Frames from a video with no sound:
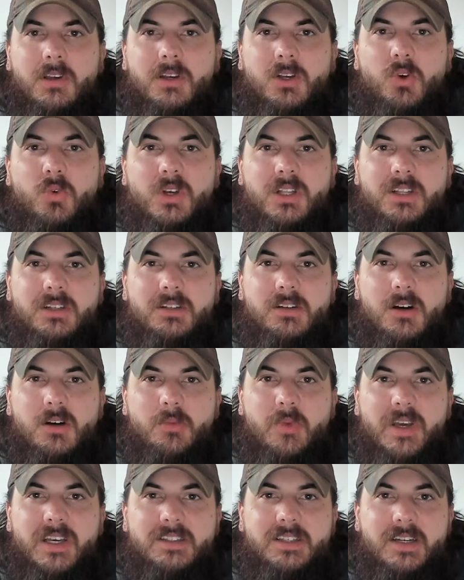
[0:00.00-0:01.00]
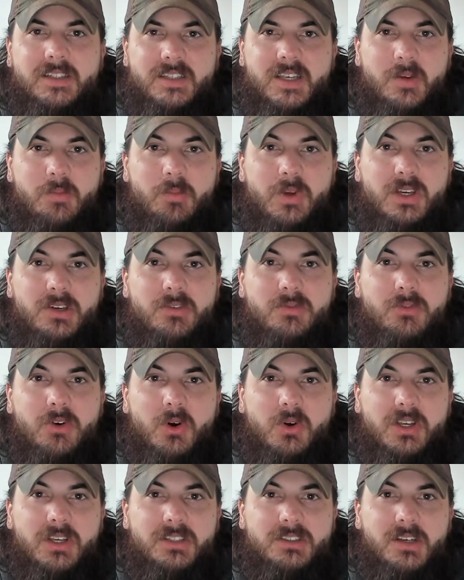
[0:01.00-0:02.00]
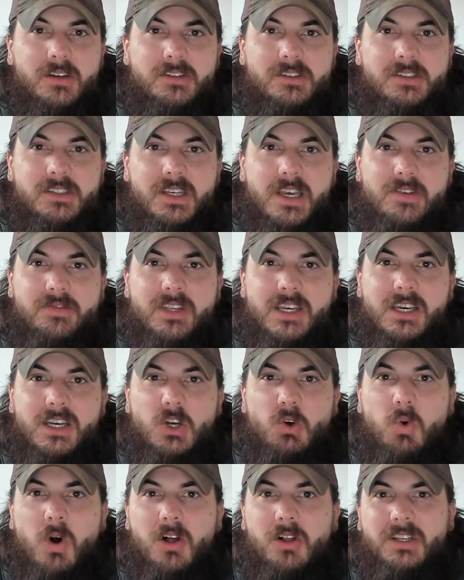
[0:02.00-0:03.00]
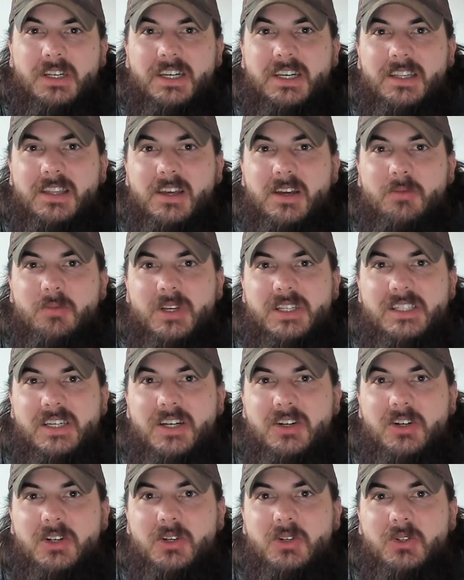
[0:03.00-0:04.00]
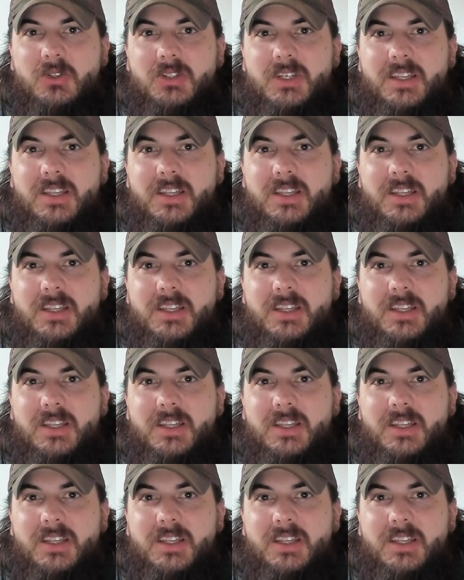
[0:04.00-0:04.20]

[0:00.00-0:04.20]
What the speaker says: Gorilla Dog Beds has a big focus on safety and quality of their materials,